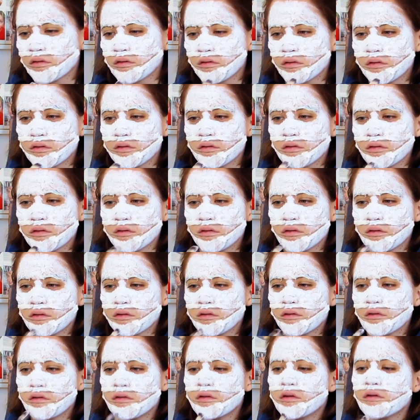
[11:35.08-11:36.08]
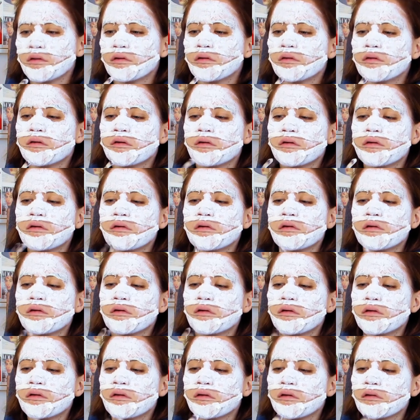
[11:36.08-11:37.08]

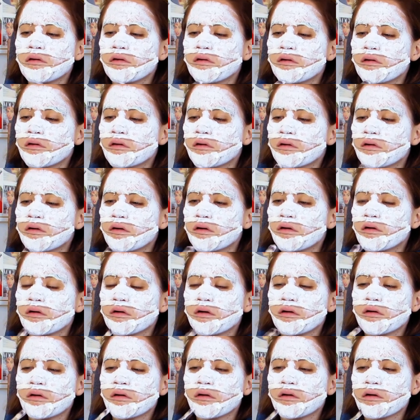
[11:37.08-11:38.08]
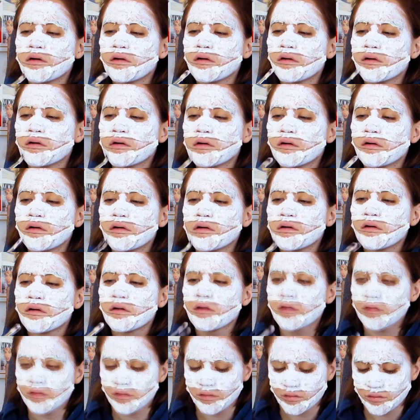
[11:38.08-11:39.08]

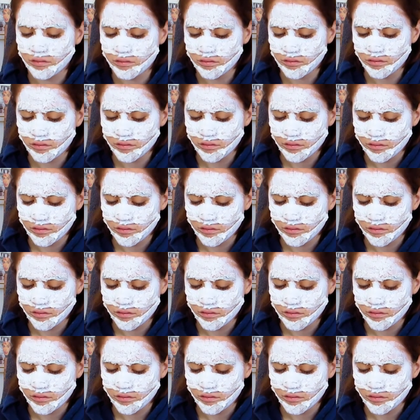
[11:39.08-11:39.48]
(no one is talking)